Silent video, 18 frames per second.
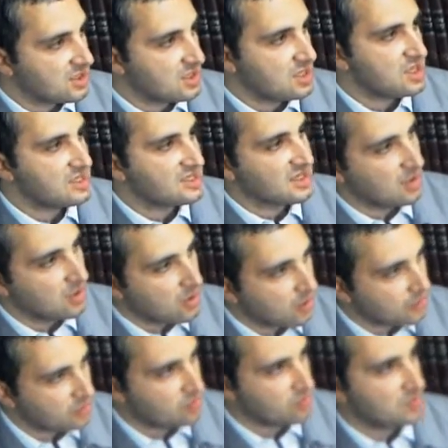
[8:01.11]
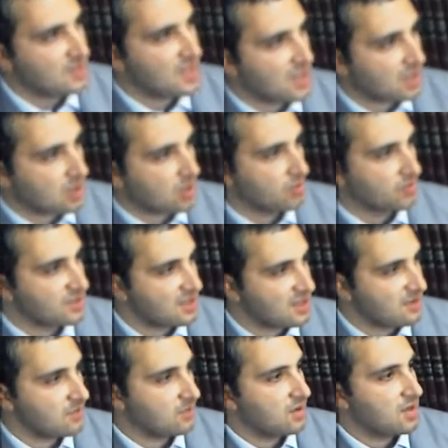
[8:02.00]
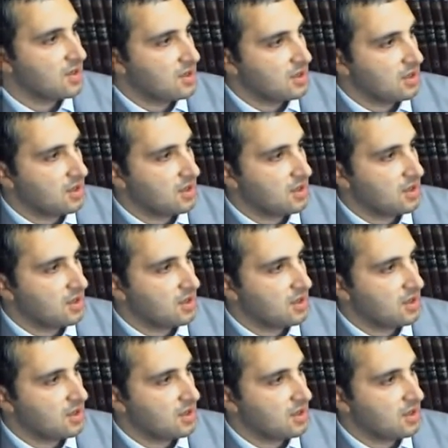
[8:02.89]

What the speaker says: he's allowed to take on him